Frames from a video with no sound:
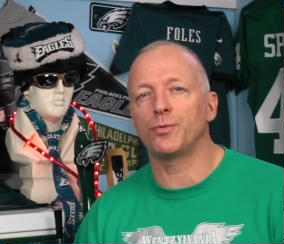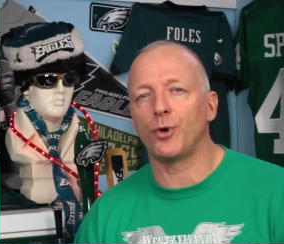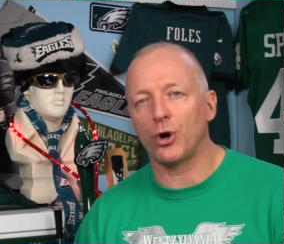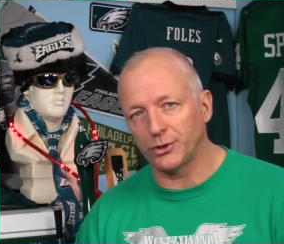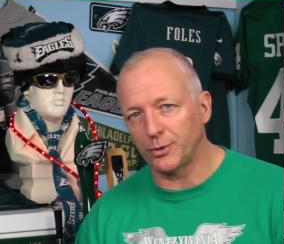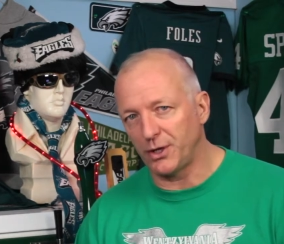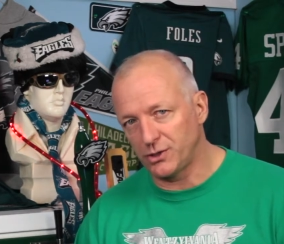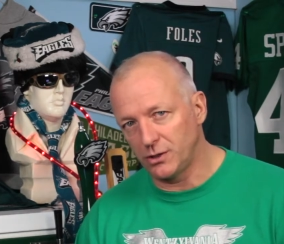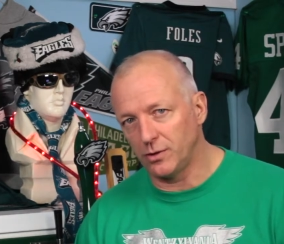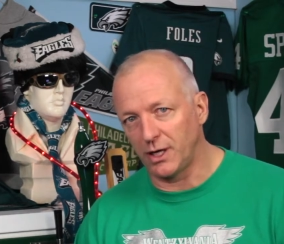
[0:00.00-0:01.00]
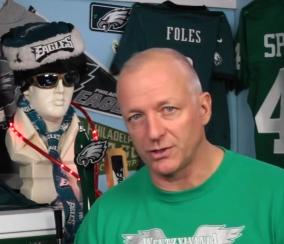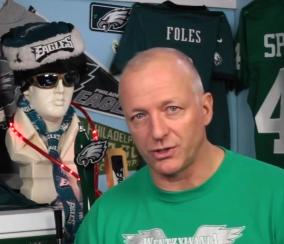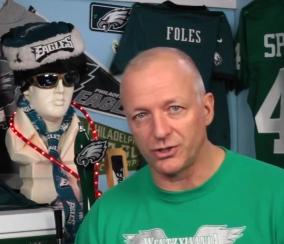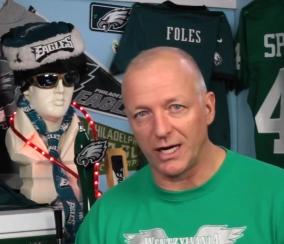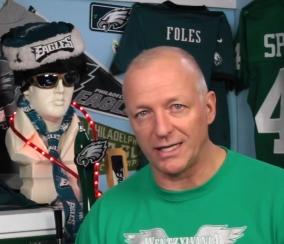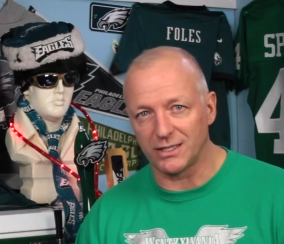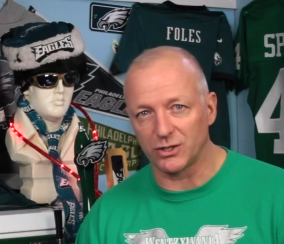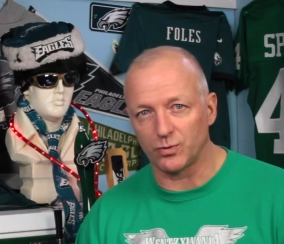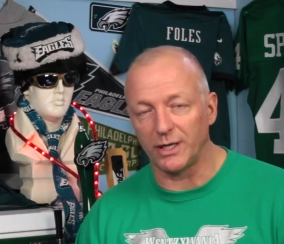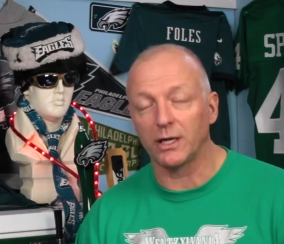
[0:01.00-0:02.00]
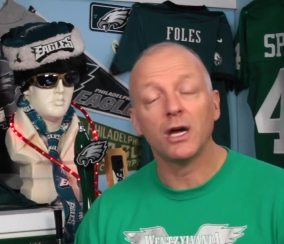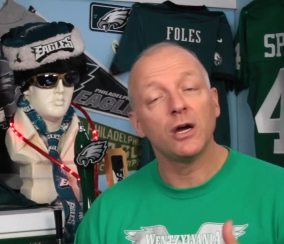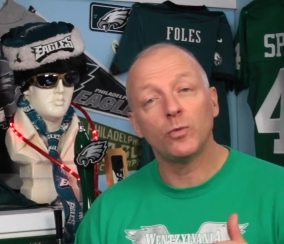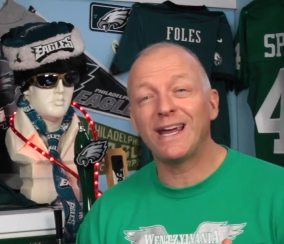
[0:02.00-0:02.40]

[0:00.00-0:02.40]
Speaker 1: ball a little bit too against the Giants this week. We